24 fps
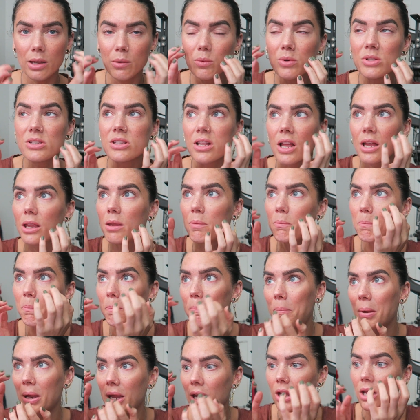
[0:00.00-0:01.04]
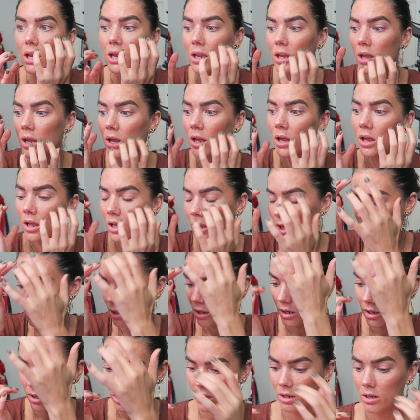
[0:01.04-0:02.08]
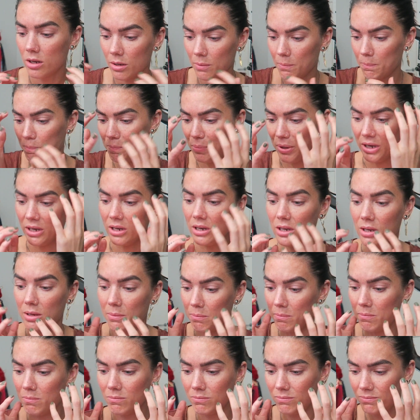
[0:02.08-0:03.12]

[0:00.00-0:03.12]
It was like big, it